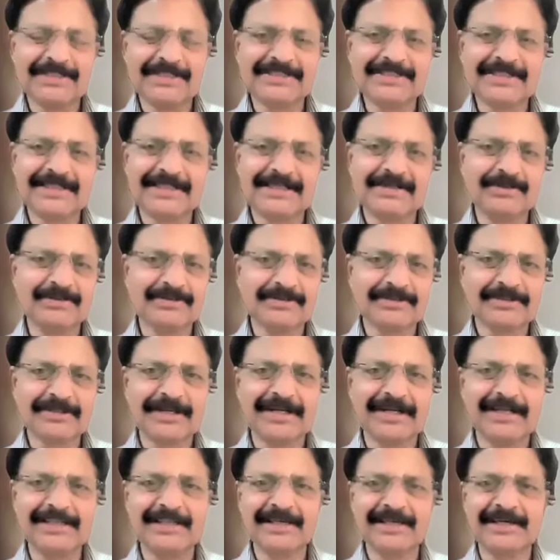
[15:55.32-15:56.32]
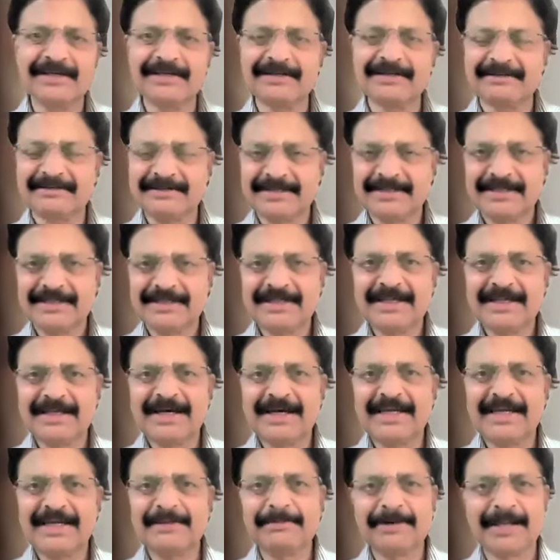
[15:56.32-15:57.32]
once it used to hit the
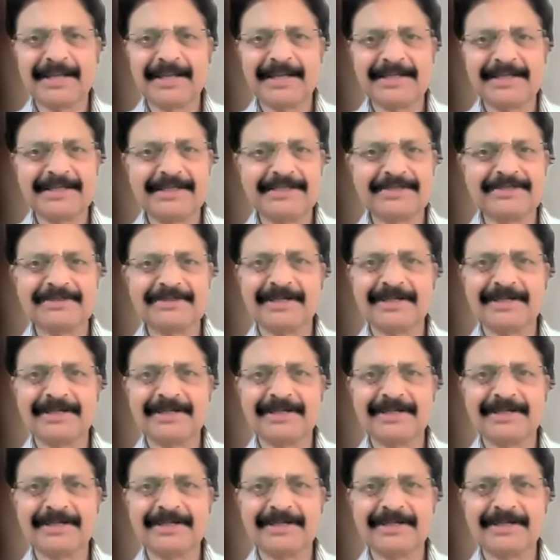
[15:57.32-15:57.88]
animal,